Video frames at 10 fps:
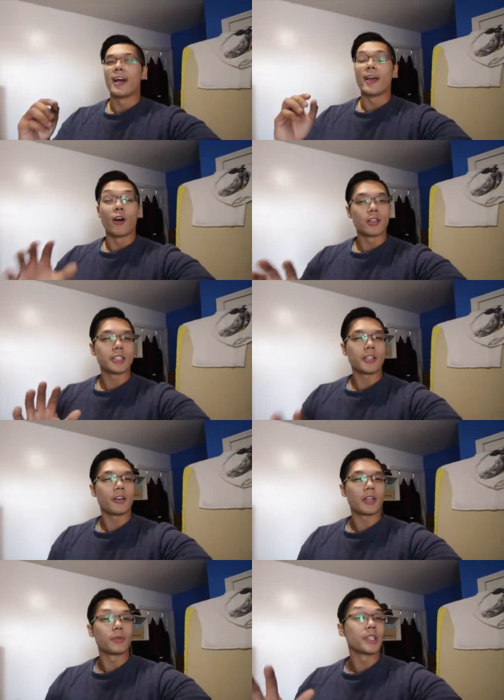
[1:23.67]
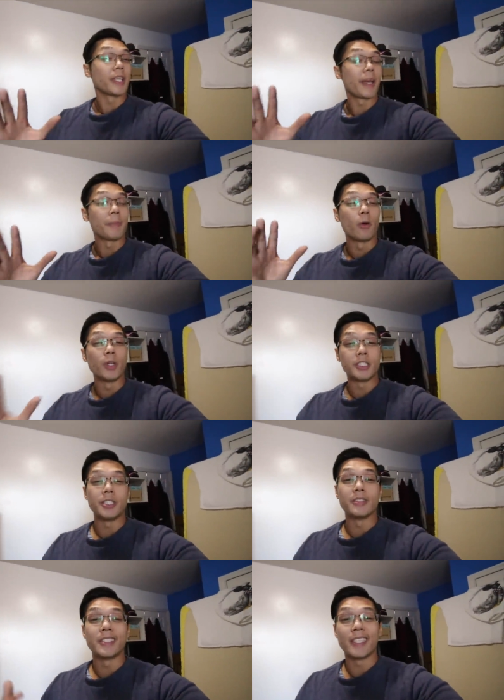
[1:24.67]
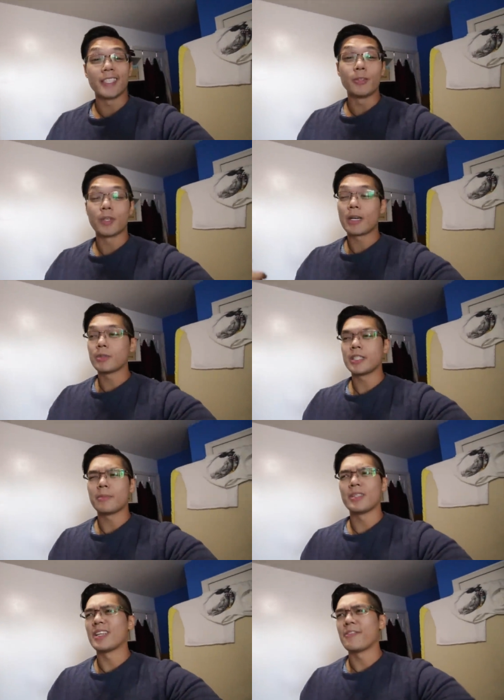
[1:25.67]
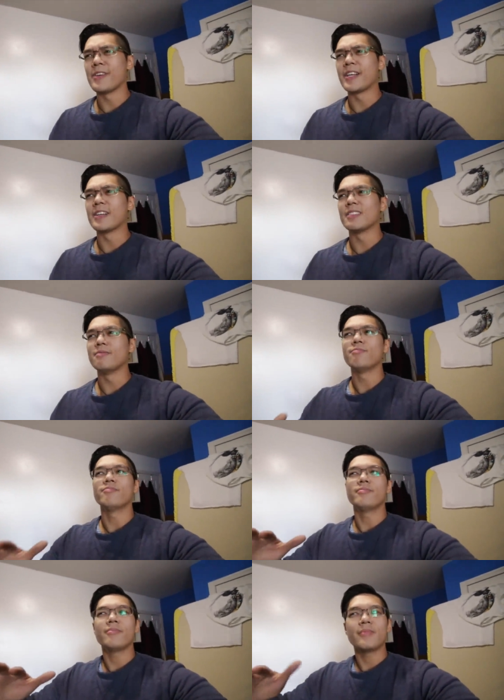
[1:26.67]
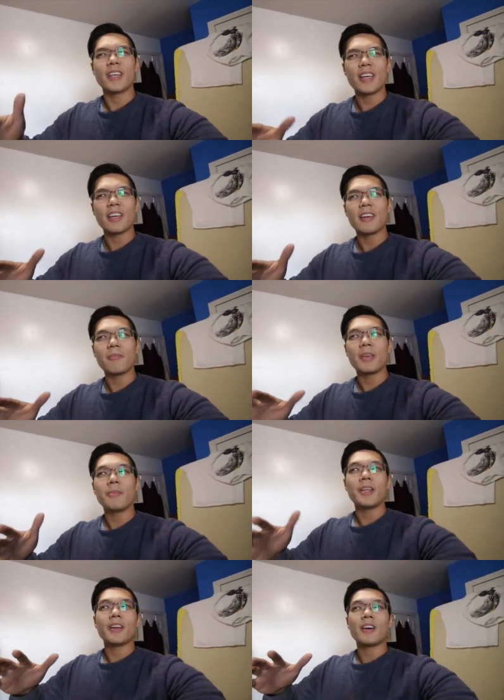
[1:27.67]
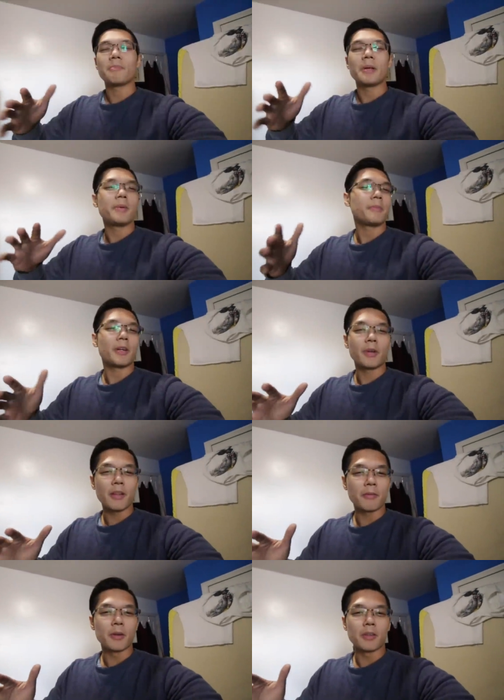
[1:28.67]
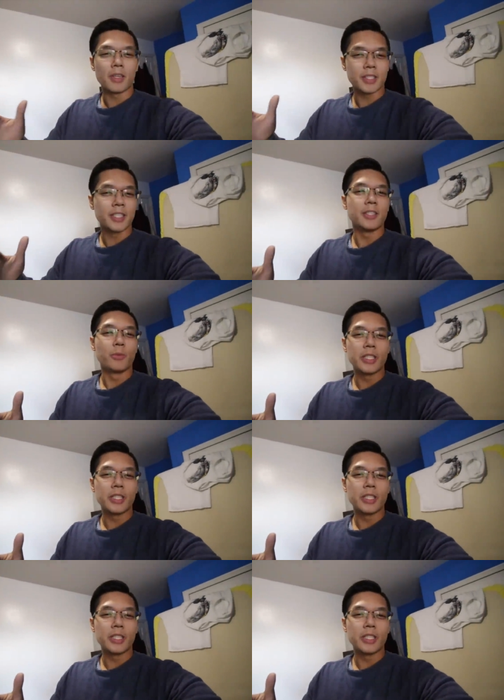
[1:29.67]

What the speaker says: I honestly thought I was gonna get my windshield tinted when I was there, but then I figured, maybe not. Maybe I'm not ready for a tinted